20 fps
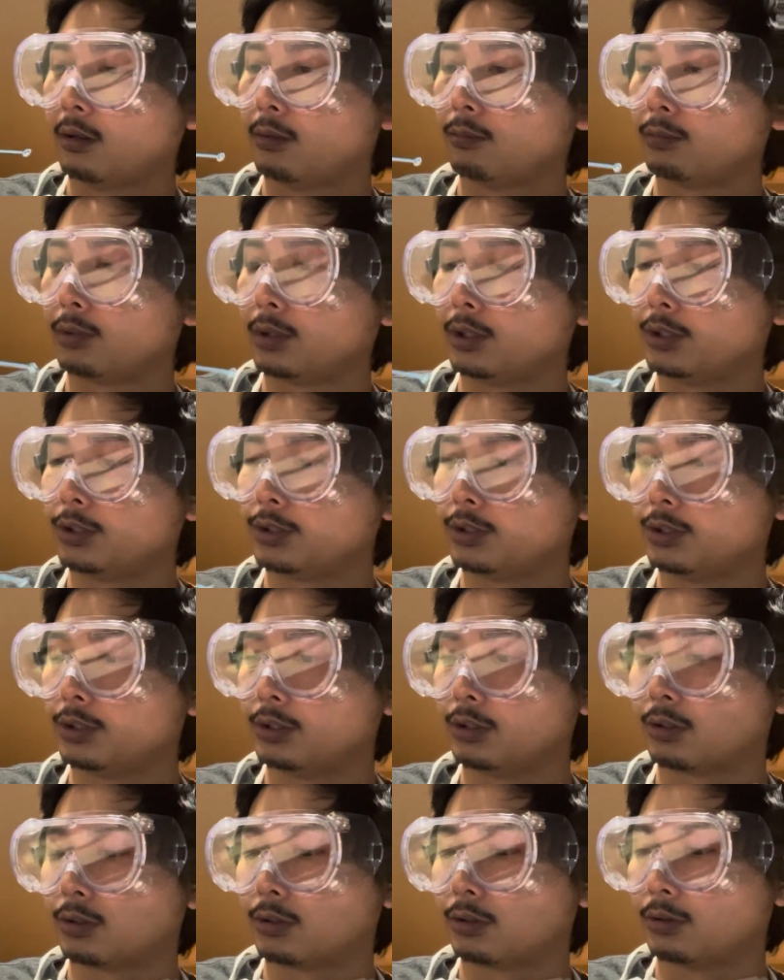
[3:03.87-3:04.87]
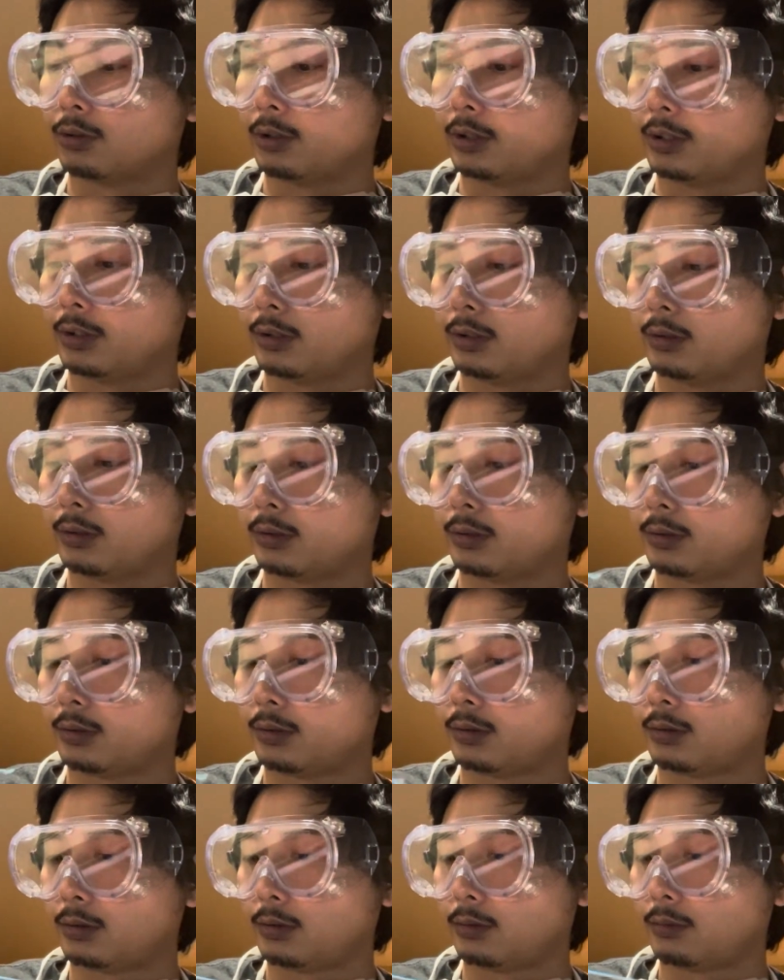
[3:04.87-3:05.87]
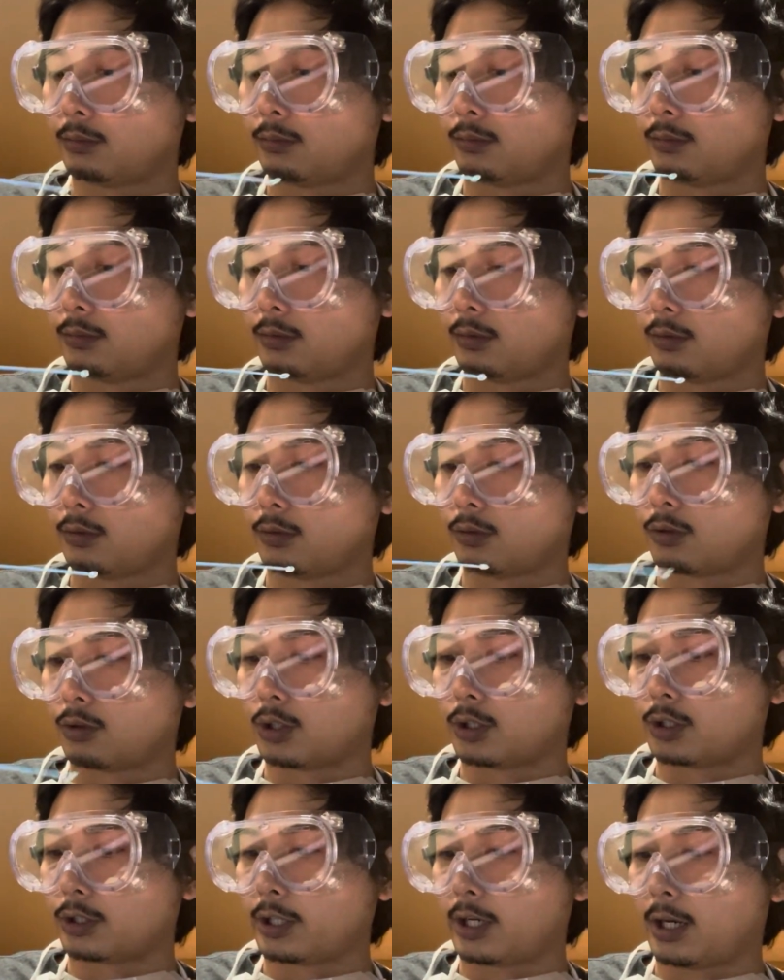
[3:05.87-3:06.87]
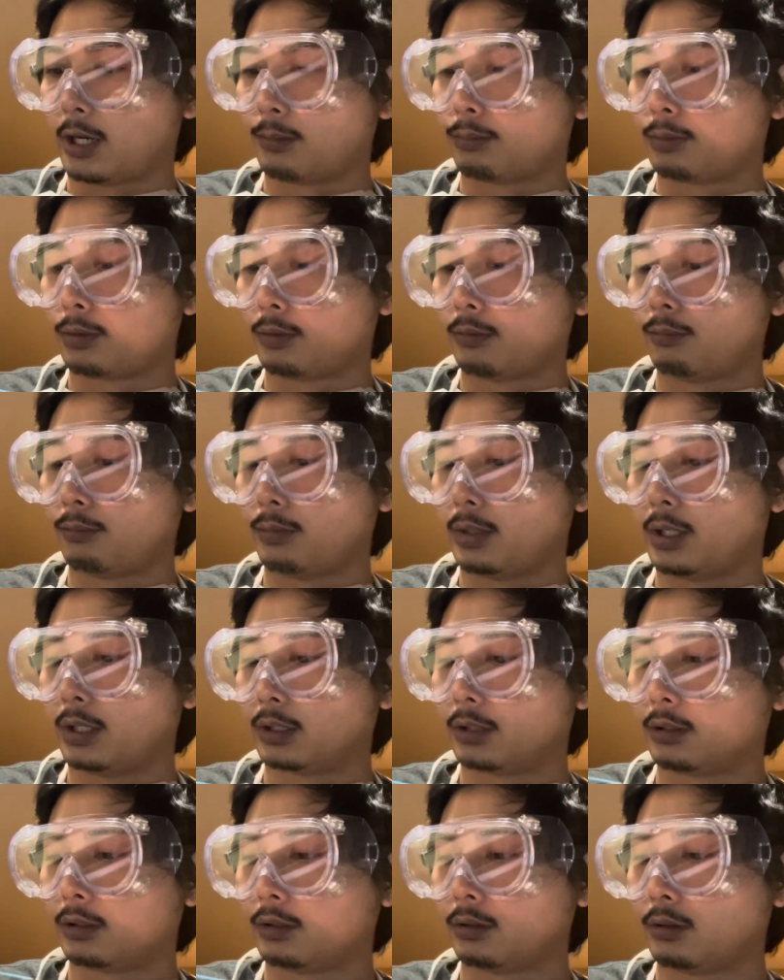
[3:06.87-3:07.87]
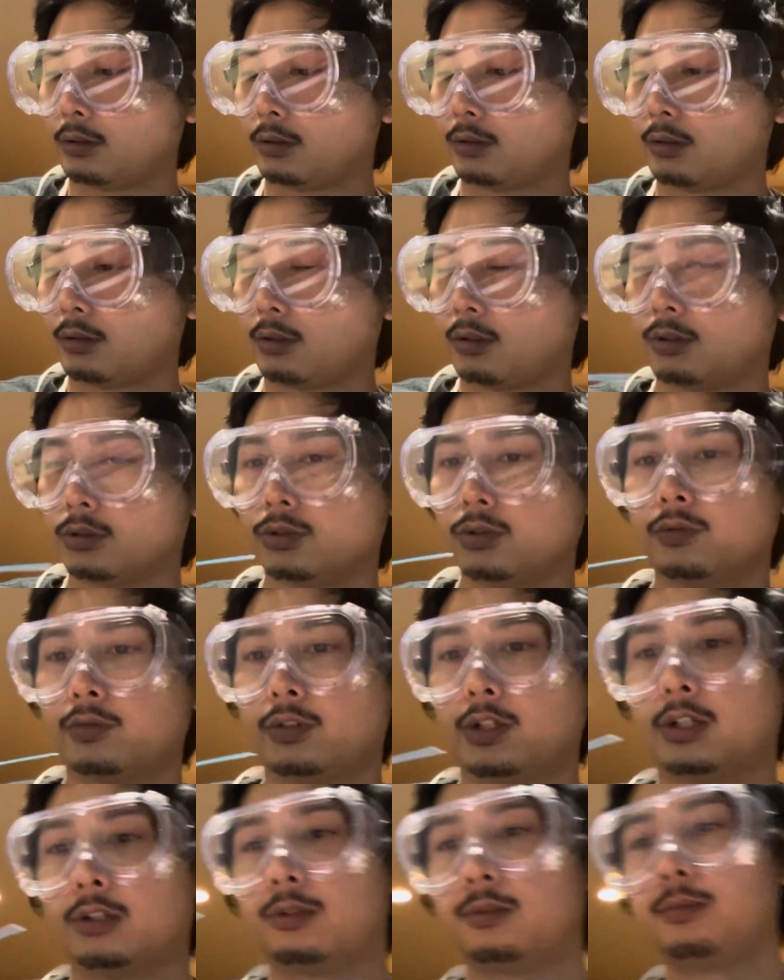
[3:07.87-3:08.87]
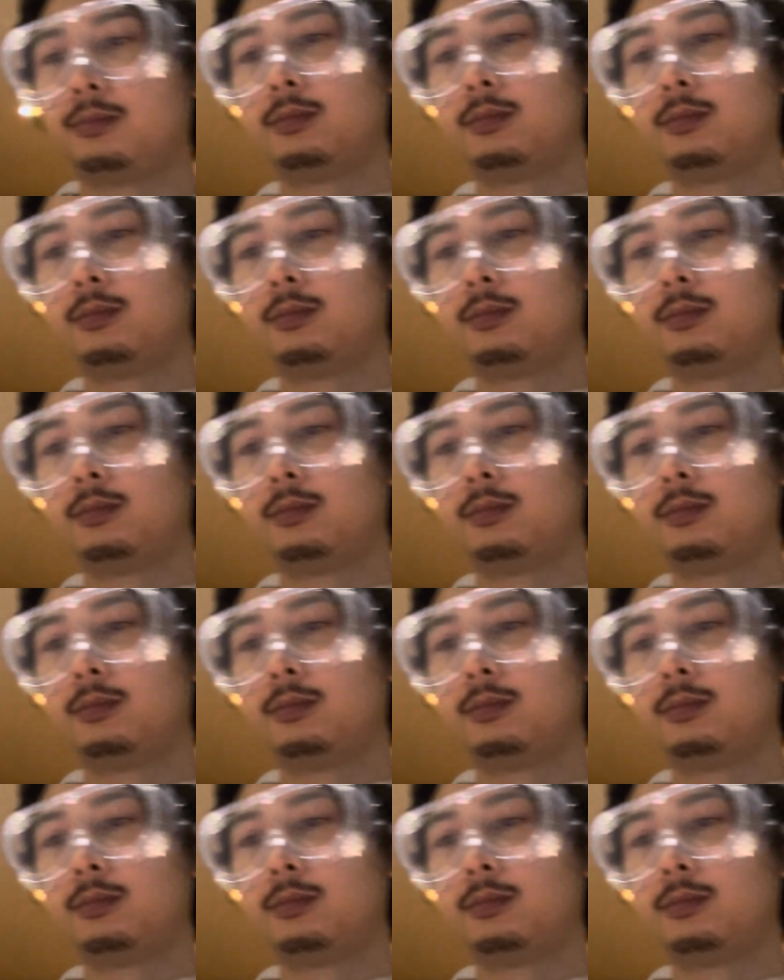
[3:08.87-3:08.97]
placing our lid or our cap back onto the vial